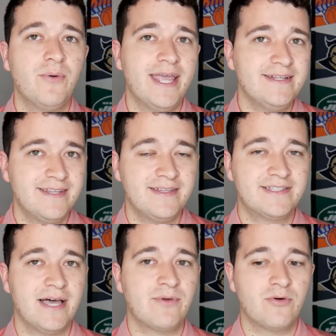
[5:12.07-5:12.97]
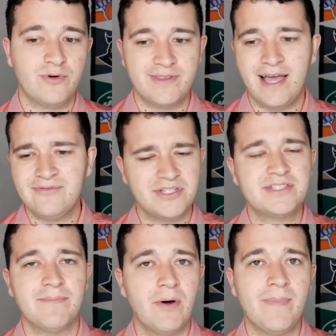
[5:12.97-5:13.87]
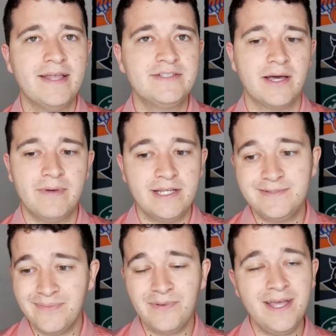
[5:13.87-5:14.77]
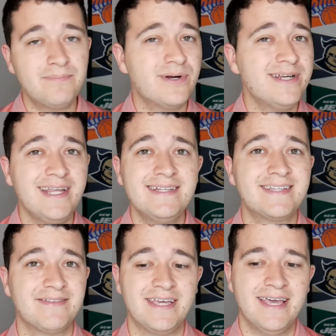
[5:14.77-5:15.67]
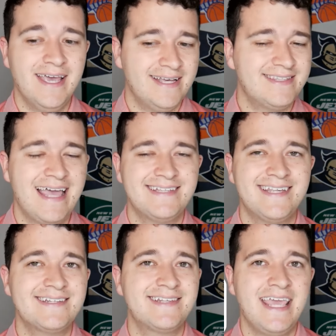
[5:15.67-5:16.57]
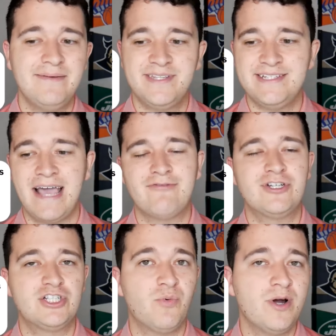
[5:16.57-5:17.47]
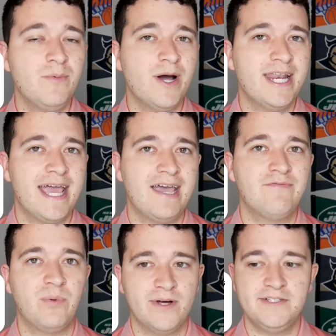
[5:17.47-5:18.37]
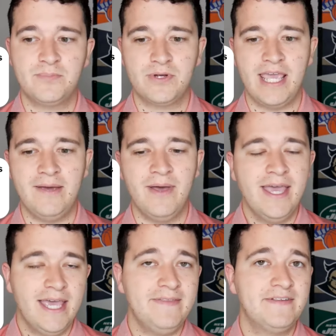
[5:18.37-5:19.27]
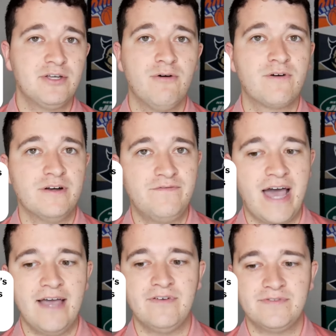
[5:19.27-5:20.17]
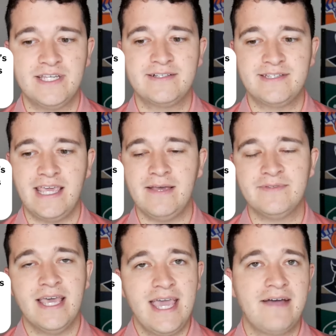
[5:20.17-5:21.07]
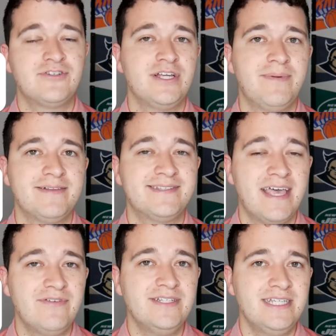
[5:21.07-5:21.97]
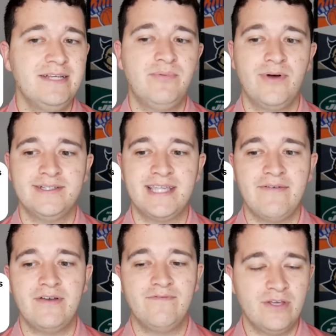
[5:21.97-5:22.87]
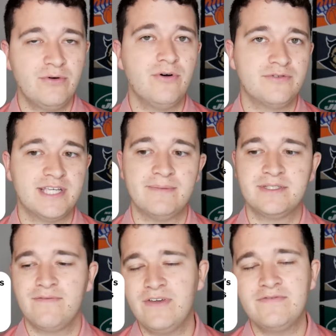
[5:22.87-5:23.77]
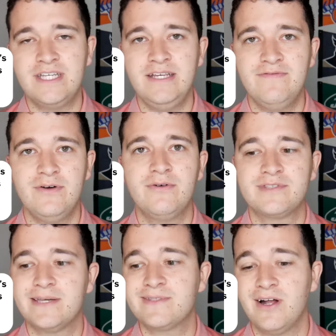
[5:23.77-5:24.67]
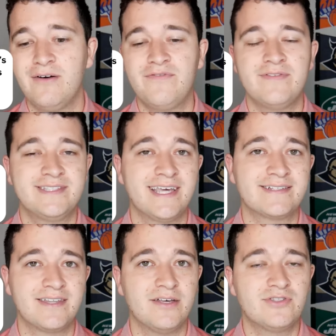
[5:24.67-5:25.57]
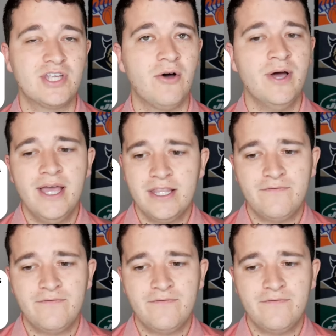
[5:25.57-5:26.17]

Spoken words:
to go into the summer with obviously some momentum, and he's been playing pretty decently. His last six games, he's averaged 21.5 points per game, hitting this over in five of six games, averaging about 17.7 field goal attempts, 15 field goal attempts in all six of those. So